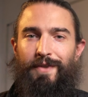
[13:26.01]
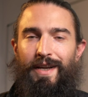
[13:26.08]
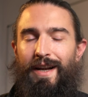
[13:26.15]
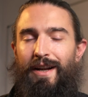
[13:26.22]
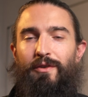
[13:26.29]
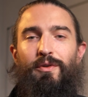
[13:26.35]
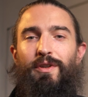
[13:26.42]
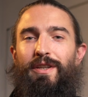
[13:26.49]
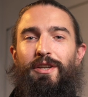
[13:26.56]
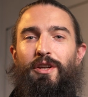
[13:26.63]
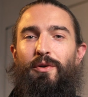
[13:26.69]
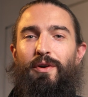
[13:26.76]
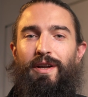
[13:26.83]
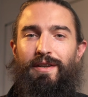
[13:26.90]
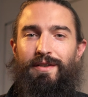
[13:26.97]
And I don't really
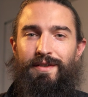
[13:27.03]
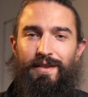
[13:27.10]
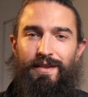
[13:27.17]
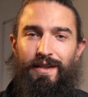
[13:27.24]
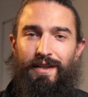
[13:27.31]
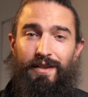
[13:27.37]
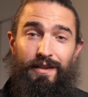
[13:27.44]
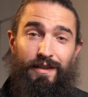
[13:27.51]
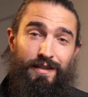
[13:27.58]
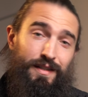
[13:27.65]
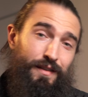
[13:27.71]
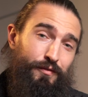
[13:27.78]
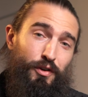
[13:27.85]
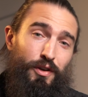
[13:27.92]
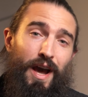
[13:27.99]
know what else to tell you,
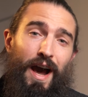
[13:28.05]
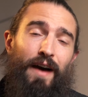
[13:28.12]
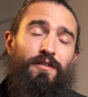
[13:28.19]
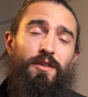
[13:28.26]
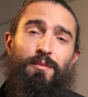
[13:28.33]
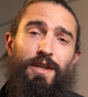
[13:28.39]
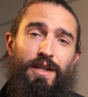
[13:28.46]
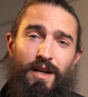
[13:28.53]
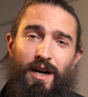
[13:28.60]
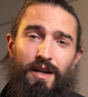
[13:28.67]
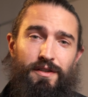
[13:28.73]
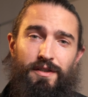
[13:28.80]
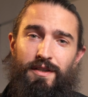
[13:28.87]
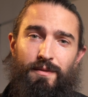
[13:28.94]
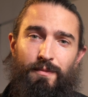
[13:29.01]
except for you have to be
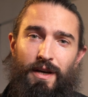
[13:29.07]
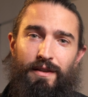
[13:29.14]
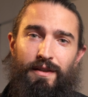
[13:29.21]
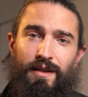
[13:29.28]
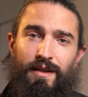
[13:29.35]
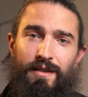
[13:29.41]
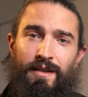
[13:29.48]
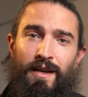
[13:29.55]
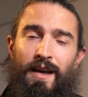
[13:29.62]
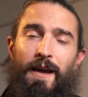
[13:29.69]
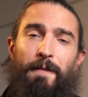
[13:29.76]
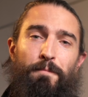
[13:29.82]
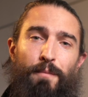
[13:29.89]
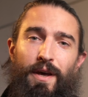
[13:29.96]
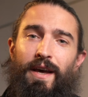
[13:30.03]
conscious about this
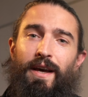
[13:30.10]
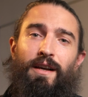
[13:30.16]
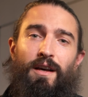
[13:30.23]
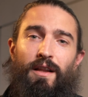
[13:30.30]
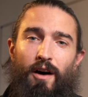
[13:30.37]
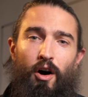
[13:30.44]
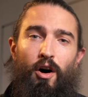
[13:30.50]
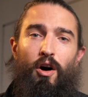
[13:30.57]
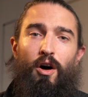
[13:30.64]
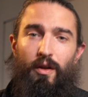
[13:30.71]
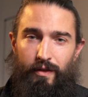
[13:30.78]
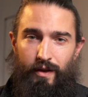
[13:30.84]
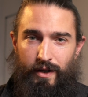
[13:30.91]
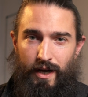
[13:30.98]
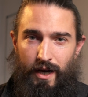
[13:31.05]
and pick all
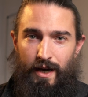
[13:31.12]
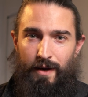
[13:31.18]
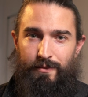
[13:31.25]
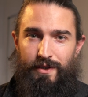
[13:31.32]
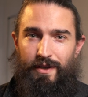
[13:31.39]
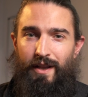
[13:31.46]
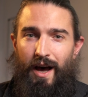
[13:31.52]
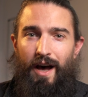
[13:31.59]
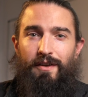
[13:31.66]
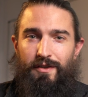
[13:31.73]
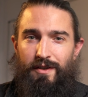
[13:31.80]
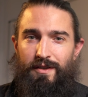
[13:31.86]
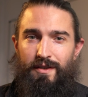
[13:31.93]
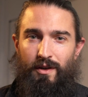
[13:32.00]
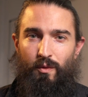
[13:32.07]
the comps, not
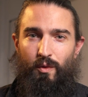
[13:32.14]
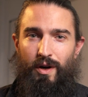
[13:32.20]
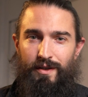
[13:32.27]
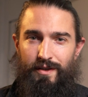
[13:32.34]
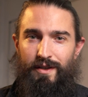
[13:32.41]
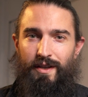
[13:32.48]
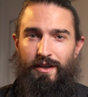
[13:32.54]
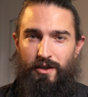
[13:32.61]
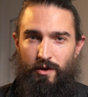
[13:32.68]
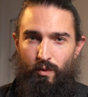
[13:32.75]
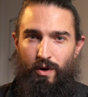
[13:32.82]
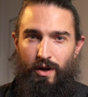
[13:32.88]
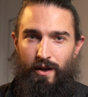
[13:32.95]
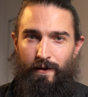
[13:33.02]
just the ones that you want.